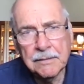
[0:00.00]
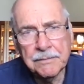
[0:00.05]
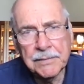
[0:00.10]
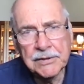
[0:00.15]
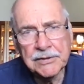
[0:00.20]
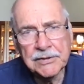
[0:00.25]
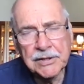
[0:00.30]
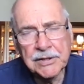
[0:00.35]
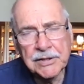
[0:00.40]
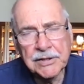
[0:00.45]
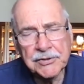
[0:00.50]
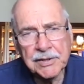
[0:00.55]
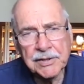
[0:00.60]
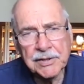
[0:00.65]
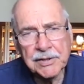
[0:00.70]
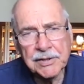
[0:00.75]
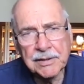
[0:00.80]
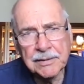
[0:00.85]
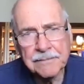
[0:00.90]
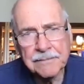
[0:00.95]

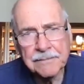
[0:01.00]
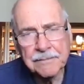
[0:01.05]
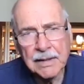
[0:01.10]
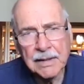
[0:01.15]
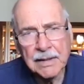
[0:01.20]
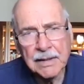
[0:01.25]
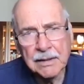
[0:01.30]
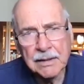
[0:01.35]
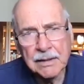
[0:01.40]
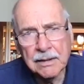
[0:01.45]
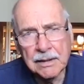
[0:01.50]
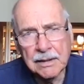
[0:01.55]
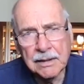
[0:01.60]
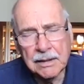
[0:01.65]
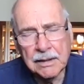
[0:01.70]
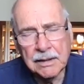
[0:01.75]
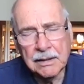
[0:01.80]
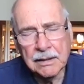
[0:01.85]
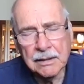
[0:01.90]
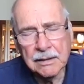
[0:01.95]
position
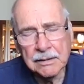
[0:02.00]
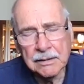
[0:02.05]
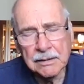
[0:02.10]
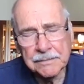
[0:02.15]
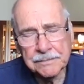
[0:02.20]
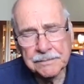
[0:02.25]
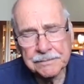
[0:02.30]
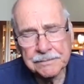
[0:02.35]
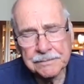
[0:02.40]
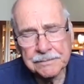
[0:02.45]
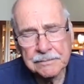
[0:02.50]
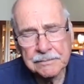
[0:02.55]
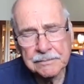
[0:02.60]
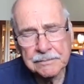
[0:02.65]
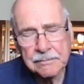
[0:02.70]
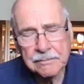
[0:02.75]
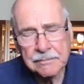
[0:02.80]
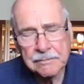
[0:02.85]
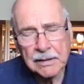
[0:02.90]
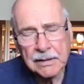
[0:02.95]
the
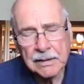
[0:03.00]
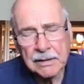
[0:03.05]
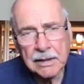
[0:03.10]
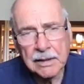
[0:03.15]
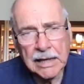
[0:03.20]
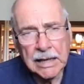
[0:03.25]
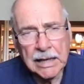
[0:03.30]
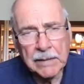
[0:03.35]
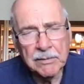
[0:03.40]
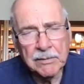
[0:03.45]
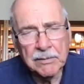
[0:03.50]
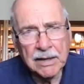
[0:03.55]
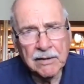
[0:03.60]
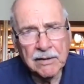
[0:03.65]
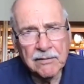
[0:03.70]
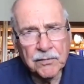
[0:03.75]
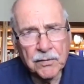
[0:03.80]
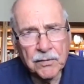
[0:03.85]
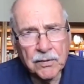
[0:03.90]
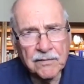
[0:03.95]
camera
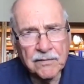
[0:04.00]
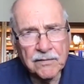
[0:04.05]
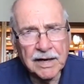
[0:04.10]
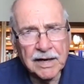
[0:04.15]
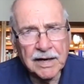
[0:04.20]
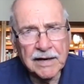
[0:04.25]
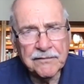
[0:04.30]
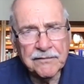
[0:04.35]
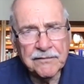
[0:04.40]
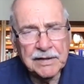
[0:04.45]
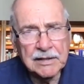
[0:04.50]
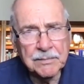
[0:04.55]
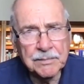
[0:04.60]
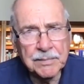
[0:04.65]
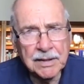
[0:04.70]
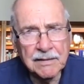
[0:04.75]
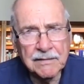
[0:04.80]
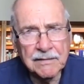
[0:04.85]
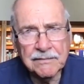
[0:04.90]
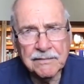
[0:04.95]
about 4 or 5 feet
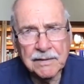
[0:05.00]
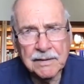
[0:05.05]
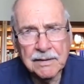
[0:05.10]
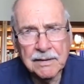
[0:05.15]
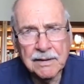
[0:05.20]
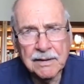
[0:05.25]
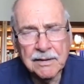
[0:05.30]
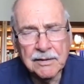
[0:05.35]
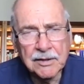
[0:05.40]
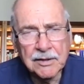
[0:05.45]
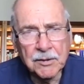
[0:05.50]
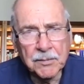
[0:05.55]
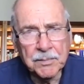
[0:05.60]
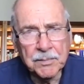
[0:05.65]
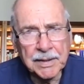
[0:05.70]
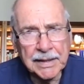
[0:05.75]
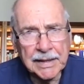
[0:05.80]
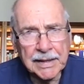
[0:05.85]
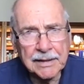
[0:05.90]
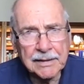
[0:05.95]
above the
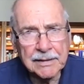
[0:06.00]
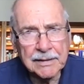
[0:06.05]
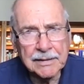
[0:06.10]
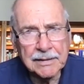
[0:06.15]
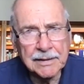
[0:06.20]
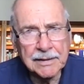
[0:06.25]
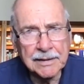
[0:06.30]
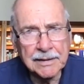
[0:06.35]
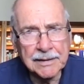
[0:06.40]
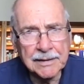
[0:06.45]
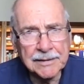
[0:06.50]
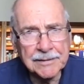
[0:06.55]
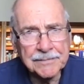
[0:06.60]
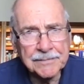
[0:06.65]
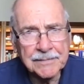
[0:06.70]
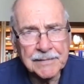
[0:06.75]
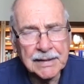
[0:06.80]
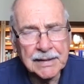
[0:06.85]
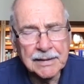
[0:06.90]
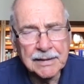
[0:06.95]
plant.
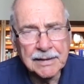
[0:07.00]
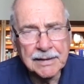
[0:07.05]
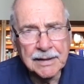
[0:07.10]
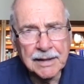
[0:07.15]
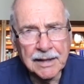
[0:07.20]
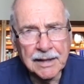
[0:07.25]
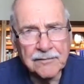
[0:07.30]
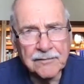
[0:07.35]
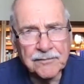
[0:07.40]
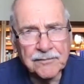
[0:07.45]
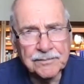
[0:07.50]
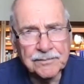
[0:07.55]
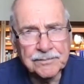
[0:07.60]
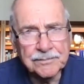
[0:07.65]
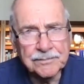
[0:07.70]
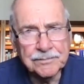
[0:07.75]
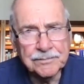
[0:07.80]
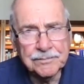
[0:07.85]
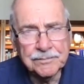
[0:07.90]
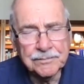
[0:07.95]
I
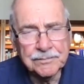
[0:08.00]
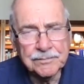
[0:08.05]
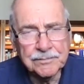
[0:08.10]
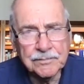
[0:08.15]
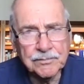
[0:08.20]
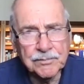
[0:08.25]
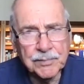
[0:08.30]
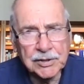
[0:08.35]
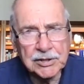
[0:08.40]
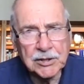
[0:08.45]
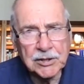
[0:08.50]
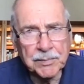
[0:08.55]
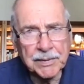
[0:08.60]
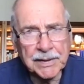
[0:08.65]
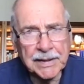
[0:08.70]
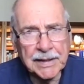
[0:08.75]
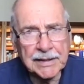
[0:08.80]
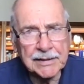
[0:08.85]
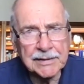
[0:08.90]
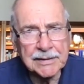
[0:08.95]
put the
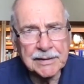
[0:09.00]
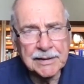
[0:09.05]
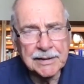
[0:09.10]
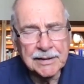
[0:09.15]
plant